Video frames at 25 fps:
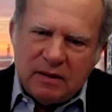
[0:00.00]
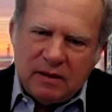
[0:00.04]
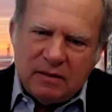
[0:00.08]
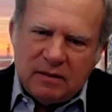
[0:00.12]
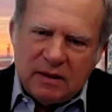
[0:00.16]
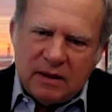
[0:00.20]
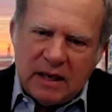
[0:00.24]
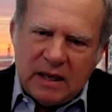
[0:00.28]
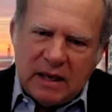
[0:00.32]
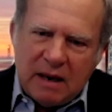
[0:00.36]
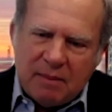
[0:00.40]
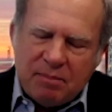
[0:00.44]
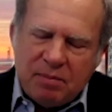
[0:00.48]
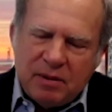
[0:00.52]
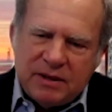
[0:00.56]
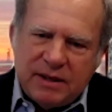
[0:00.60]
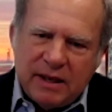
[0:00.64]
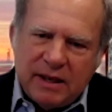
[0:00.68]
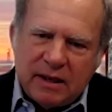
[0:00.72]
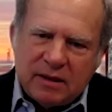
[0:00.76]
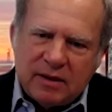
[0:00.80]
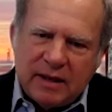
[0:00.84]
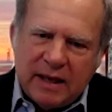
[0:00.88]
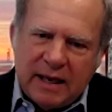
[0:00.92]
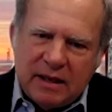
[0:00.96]
I
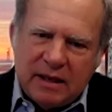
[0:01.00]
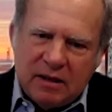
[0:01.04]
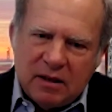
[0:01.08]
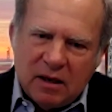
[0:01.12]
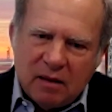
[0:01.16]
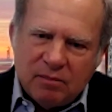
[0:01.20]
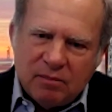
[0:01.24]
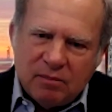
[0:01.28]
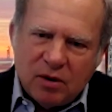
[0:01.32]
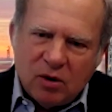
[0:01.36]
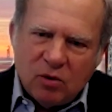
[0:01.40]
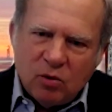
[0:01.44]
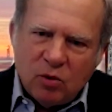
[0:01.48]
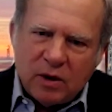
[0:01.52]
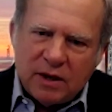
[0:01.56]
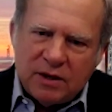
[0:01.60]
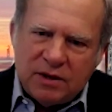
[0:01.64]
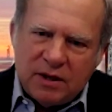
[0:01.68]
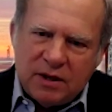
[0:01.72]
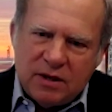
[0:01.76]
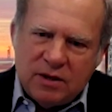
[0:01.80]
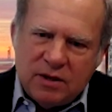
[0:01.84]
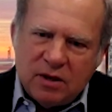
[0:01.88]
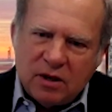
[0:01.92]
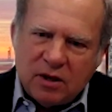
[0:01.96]
predict that number will
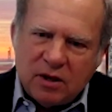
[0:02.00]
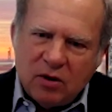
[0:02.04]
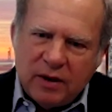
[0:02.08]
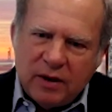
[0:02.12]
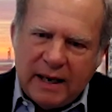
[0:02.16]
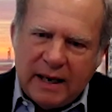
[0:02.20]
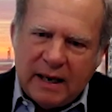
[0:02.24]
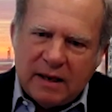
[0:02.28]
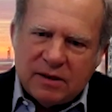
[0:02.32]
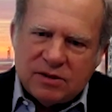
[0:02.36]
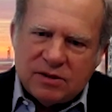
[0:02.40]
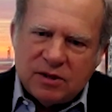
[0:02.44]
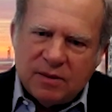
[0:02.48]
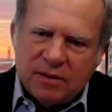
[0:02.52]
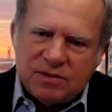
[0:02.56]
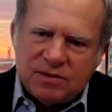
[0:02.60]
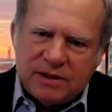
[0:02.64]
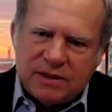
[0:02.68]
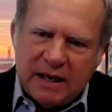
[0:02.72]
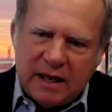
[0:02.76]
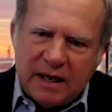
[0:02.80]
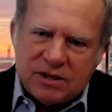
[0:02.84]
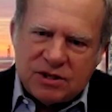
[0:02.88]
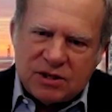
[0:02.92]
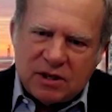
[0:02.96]
continue to go down
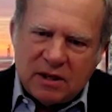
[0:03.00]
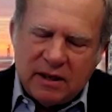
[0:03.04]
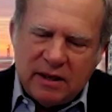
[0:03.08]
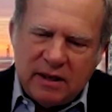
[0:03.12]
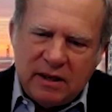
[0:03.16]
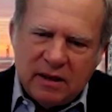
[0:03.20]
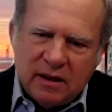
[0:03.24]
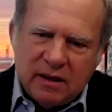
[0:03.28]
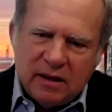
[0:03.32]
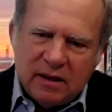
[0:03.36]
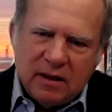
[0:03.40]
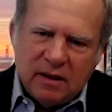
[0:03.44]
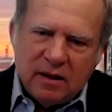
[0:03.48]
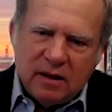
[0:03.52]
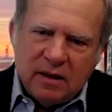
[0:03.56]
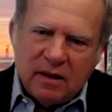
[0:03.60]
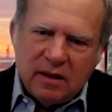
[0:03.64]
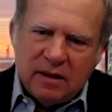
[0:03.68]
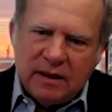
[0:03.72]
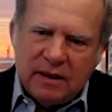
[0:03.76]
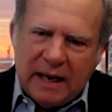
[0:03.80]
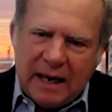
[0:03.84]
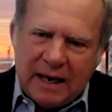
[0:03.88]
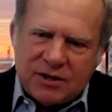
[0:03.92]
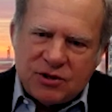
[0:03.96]
substantially.
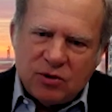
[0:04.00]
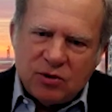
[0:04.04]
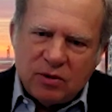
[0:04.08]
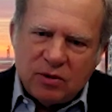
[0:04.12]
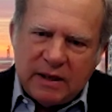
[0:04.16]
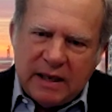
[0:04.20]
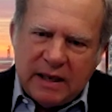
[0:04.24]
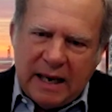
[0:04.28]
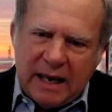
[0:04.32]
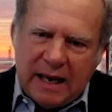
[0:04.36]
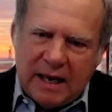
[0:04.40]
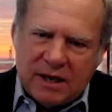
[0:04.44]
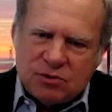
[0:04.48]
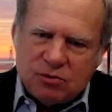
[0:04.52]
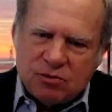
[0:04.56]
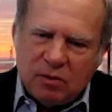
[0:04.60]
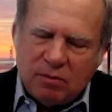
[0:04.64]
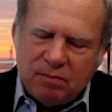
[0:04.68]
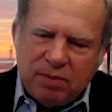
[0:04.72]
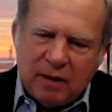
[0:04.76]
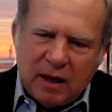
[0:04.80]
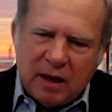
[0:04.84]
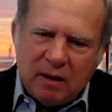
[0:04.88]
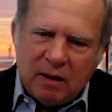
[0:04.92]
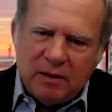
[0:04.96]
Natural gas
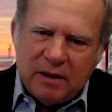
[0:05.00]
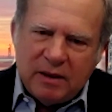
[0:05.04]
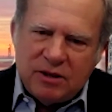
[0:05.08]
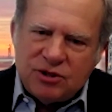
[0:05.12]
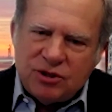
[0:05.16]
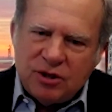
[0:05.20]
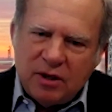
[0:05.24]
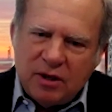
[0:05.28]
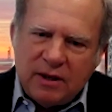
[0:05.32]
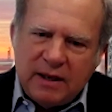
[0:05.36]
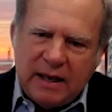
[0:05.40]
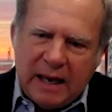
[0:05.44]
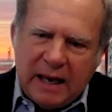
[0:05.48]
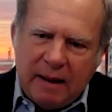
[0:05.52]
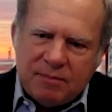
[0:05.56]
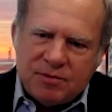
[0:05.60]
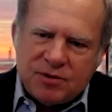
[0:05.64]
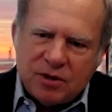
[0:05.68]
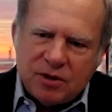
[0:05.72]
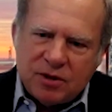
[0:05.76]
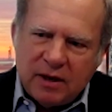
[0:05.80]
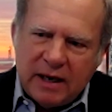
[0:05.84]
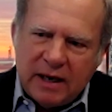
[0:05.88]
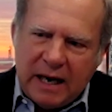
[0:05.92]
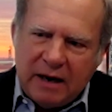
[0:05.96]
should
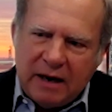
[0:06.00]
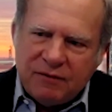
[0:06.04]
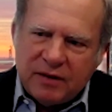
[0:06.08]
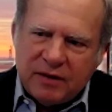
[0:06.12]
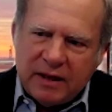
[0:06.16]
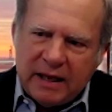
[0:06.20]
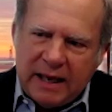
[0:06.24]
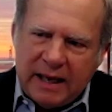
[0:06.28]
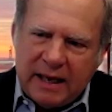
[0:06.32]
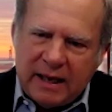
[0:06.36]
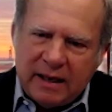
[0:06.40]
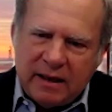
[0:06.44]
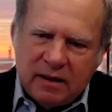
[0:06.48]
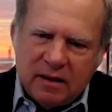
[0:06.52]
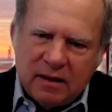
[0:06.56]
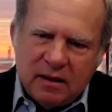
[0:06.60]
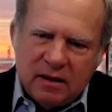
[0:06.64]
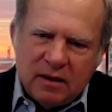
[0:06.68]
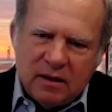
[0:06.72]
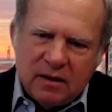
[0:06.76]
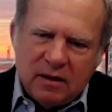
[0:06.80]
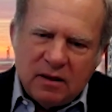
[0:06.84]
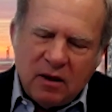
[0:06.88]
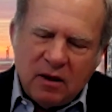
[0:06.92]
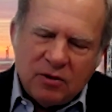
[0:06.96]
capture half of that.
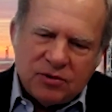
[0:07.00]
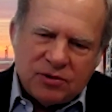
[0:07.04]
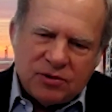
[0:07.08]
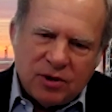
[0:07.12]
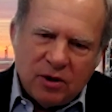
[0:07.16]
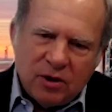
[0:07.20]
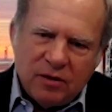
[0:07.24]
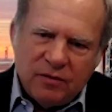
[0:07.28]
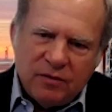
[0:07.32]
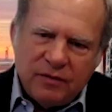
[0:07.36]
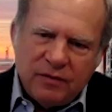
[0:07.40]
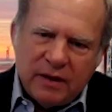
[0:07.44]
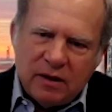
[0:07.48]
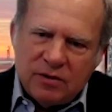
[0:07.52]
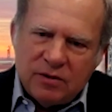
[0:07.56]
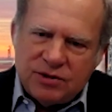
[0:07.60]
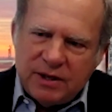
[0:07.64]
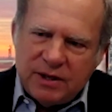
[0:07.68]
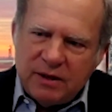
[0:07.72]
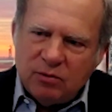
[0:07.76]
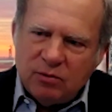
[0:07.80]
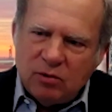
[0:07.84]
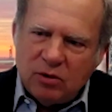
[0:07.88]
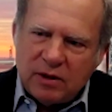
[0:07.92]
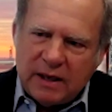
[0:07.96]
Alternative
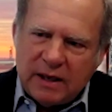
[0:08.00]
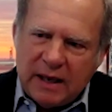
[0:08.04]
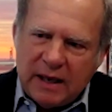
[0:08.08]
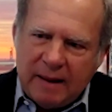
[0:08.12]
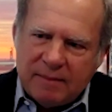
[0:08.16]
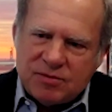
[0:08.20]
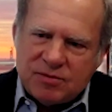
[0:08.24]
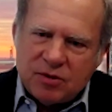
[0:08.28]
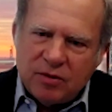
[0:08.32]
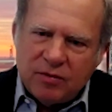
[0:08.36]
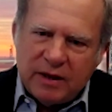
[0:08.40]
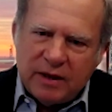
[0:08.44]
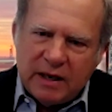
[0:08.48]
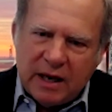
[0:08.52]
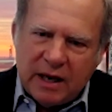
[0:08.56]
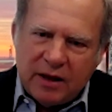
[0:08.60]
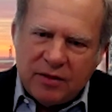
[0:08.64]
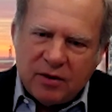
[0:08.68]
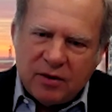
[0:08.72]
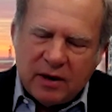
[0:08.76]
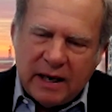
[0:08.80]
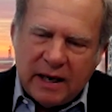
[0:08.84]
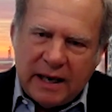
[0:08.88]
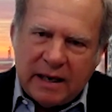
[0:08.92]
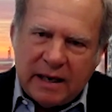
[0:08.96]
energy will capture the
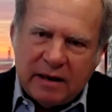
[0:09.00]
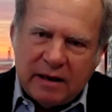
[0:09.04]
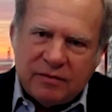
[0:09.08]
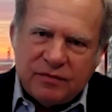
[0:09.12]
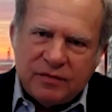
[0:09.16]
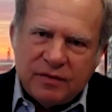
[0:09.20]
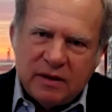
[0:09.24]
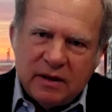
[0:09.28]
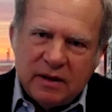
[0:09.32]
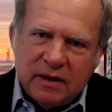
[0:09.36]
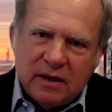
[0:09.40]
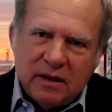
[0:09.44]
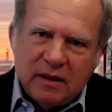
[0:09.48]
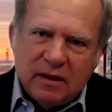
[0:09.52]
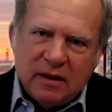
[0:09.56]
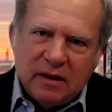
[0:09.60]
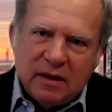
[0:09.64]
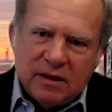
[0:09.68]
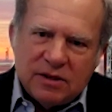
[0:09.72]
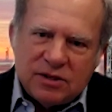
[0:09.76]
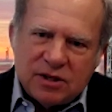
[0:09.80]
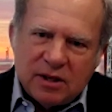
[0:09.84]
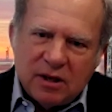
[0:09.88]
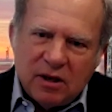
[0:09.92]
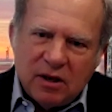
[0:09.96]
other half.
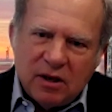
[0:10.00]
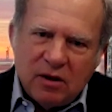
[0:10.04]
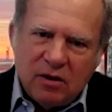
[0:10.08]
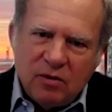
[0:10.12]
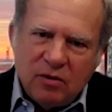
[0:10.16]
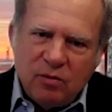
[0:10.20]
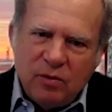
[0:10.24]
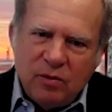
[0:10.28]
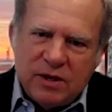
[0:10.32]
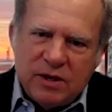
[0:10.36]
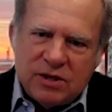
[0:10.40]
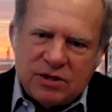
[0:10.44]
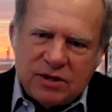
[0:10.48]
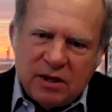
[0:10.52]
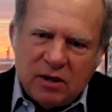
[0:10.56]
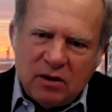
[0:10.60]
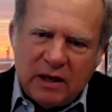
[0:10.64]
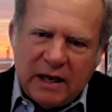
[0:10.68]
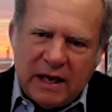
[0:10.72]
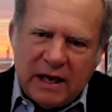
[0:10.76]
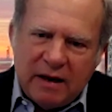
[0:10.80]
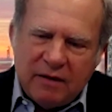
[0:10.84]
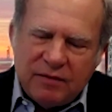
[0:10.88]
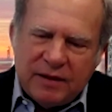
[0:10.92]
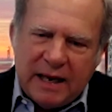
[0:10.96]
And so we still
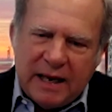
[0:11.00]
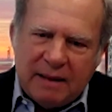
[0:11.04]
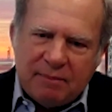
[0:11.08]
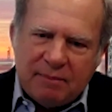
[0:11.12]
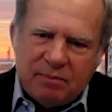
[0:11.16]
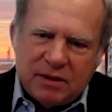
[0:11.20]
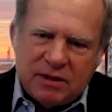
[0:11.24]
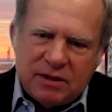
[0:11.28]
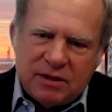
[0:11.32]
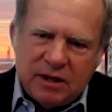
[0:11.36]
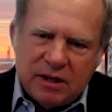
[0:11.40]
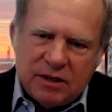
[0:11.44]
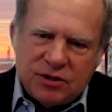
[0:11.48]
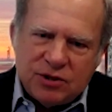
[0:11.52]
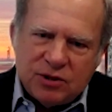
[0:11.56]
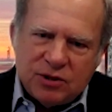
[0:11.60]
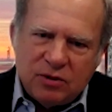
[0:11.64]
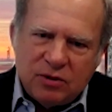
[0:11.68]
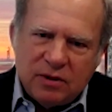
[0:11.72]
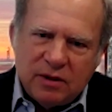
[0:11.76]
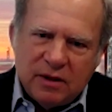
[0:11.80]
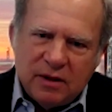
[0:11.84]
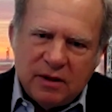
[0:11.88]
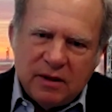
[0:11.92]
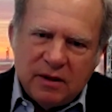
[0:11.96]
have that
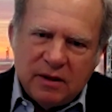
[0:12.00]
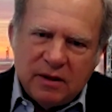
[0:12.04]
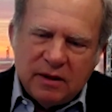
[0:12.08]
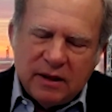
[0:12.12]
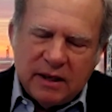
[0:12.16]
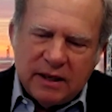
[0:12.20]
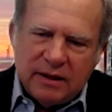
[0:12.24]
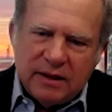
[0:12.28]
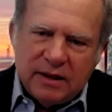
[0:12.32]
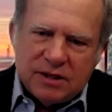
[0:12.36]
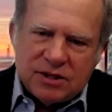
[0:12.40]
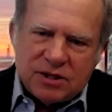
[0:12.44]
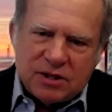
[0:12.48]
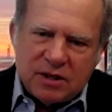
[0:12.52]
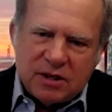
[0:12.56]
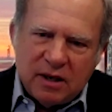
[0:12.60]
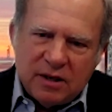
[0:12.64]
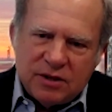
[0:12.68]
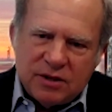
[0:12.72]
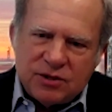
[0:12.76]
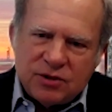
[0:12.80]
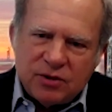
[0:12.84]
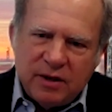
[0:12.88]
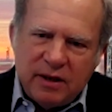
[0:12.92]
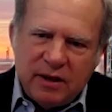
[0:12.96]
potential in this
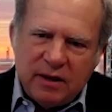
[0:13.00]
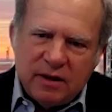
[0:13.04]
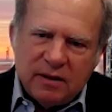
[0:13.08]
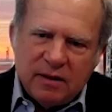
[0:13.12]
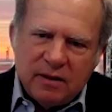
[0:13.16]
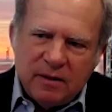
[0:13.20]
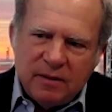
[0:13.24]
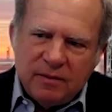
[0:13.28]
country.